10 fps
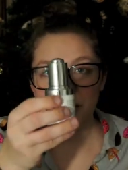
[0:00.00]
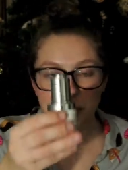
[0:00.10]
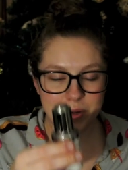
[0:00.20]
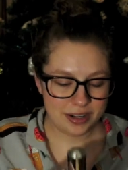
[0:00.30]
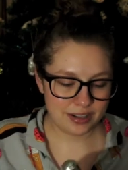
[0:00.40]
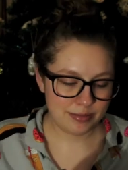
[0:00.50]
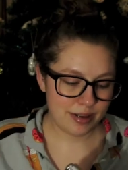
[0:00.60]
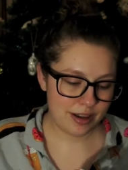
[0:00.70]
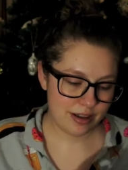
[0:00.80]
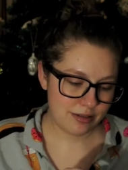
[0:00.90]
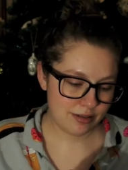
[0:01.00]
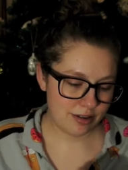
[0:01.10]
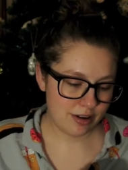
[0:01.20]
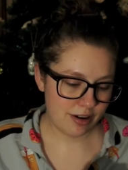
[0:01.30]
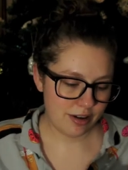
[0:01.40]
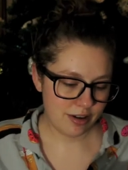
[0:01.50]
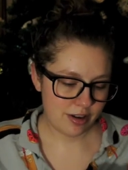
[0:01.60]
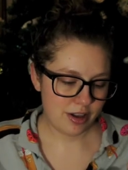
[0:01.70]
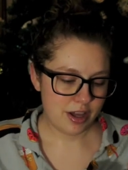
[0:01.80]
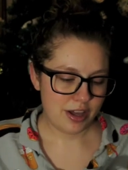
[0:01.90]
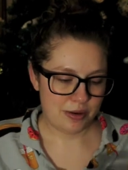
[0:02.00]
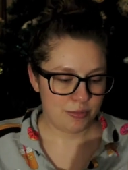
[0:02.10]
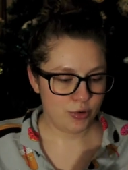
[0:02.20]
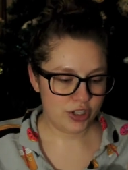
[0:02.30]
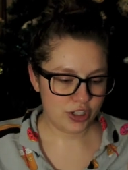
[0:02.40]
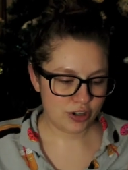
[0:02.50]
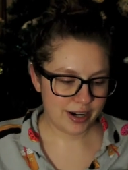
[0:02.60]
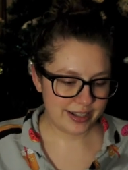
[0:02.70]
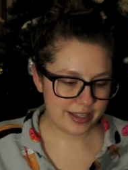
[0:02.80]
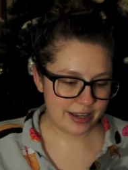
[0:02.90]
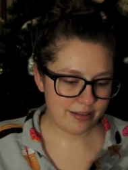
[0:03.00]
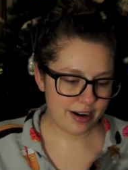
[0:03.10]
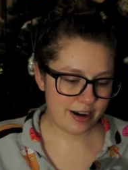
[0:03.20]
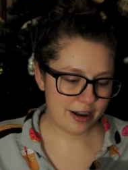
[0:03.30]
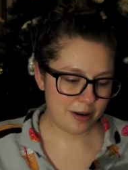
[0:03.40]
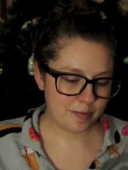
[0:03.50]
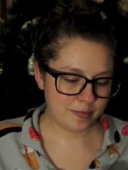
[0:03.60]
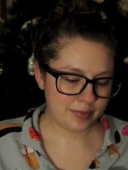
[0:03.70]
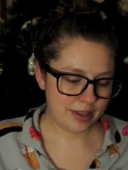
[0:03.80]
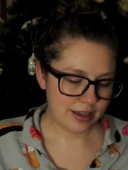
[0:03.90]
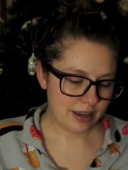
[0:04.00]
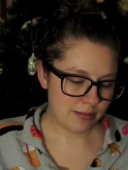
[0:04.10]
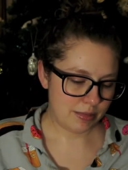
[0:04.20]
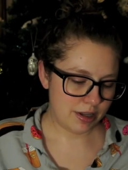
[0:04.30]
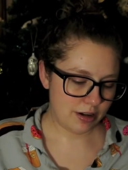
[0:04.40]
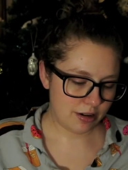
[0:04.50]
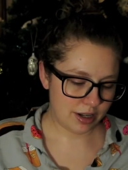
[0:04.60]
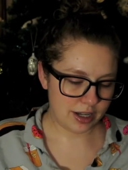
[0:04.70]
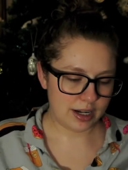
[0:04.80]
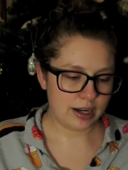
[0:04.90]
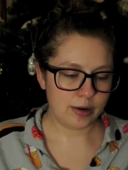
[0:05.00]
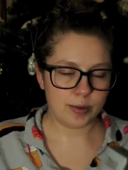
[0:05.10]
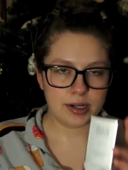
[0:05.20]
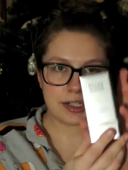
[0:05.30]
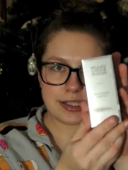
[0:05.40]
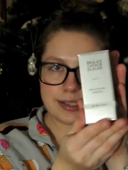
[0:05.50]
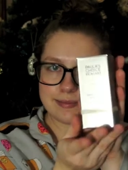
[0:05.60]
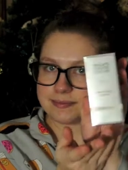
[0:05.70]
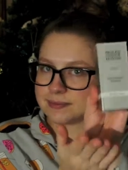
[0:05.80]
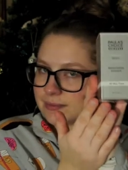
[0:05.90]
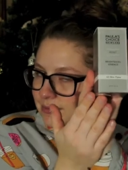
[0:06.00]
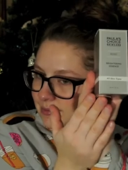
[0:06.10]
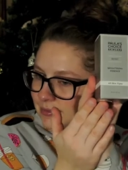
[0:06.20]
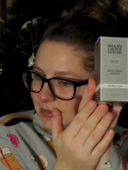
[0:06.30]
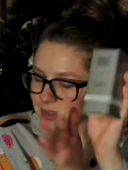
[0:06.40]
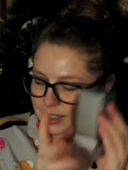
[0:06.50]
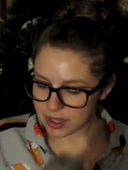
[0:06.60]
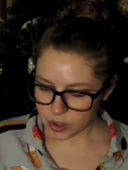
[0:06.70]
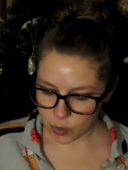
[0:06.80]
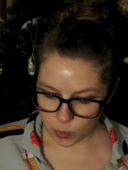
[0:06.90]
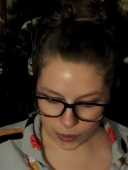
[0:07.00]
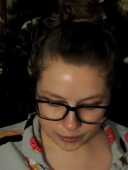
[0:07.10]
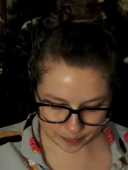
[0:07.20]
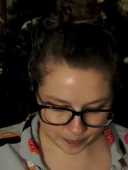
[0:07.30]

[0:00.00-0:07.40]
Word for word: open it because my hands are all moisturizy right now. But y'all get how it works. Cool.